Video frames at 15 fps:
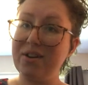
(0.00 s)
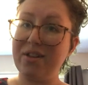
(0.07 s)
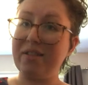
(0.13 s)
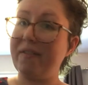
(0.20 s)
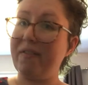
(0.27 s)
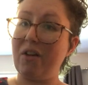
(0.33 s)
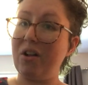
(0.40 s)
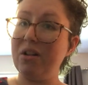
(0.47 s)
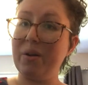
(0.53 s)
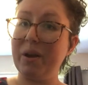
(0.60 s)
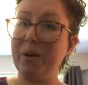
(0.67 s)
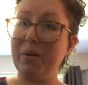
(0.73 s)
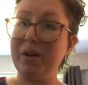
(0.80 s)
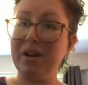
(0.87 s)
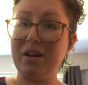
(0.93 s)
on the
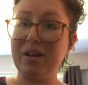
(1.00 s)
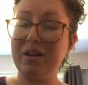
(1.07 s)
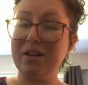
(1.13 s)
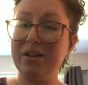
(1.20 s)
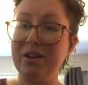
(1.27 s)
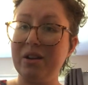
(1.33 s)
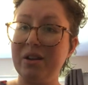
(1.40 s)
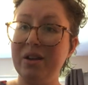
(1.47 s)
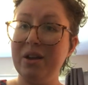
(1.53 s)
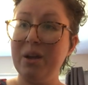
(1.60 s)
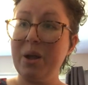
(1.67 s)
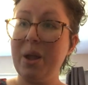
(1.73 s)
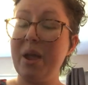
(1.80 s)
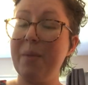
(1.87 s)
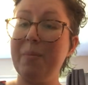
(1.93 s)
following week.
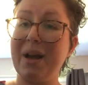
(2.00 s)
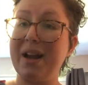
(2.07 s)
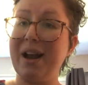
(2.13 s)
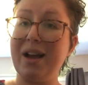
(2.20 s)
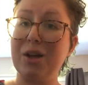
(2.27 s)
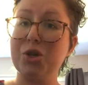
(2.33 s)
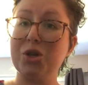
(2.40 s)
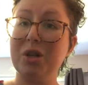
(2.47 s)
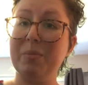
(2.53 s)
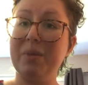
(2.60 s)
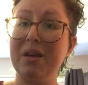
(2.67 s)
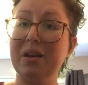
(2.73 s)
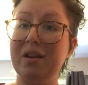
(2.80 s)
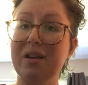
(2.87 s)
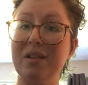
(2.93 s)
It might actually
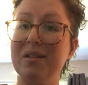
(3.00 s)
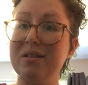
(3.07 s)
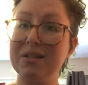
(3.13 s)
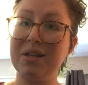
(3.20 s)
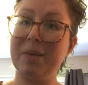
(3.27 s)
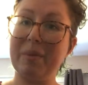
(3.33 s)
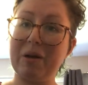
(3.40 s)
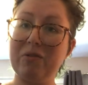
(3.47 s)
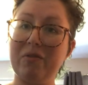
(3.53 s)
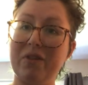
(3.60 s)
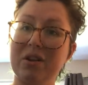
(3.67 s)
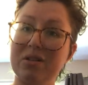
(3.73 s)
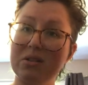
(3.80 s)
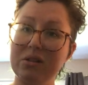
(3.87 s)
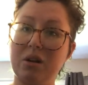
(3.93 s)
be in the same
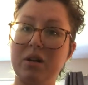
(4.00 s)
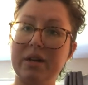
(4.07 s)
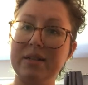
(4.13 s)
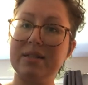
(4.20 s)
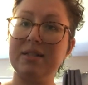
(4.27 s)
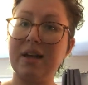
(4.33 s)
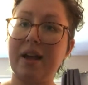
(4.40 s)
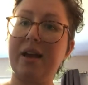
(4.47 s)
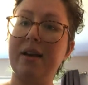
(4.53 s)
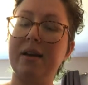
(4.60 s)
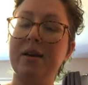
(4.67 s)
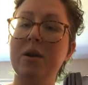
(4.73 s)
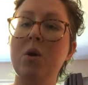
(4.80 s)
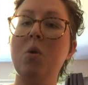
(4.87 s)
outfit starting today